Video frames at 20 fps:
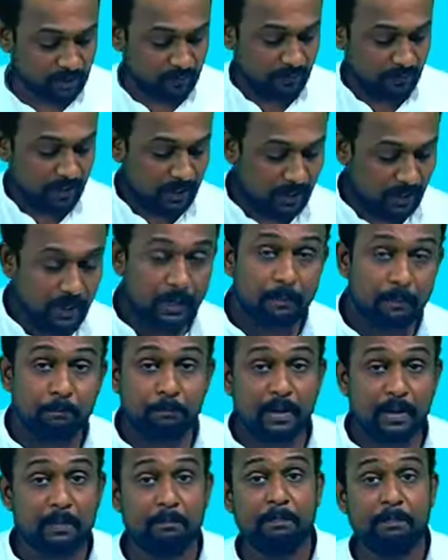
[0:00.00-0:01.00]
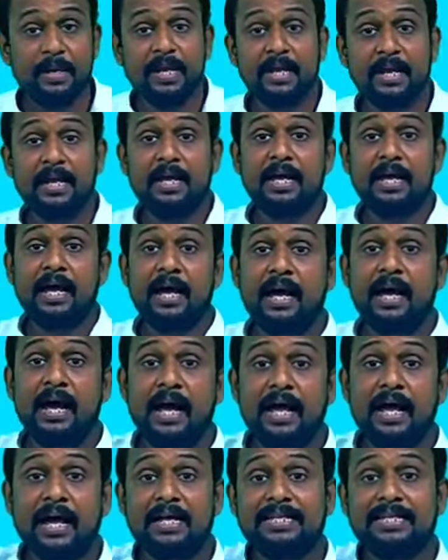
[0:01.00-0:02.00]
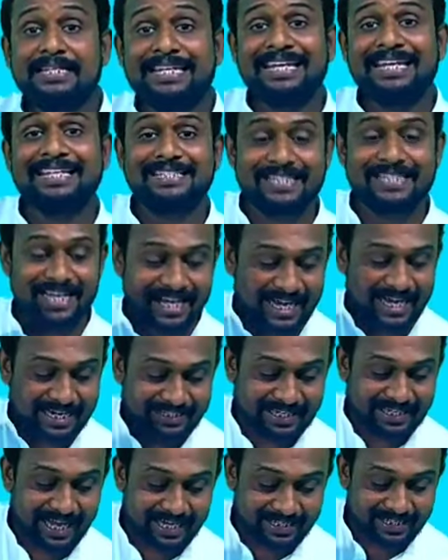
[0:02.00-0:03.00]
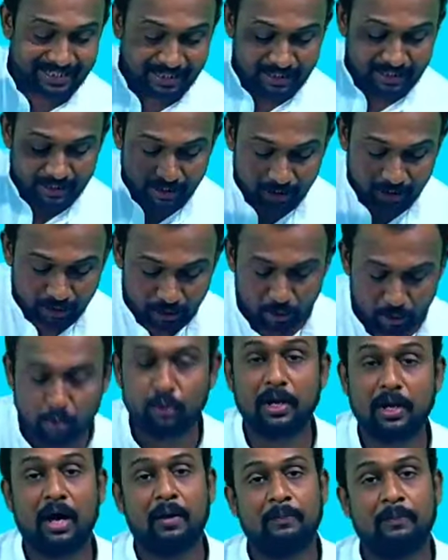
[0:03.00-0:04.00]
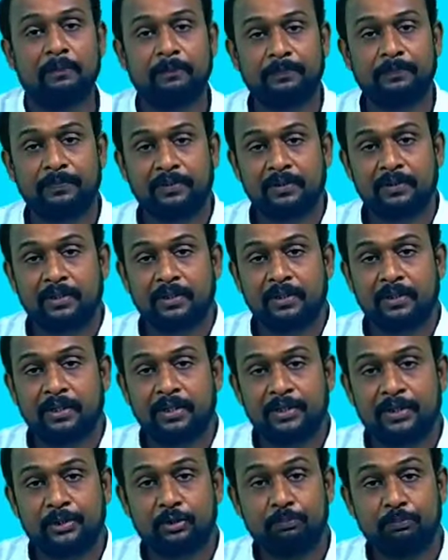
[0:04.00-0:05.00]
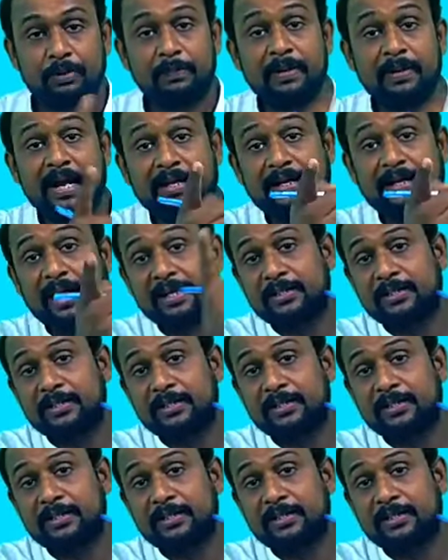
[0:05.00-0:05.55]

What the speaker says: See, Bibi is attacking Donna. So, Bibi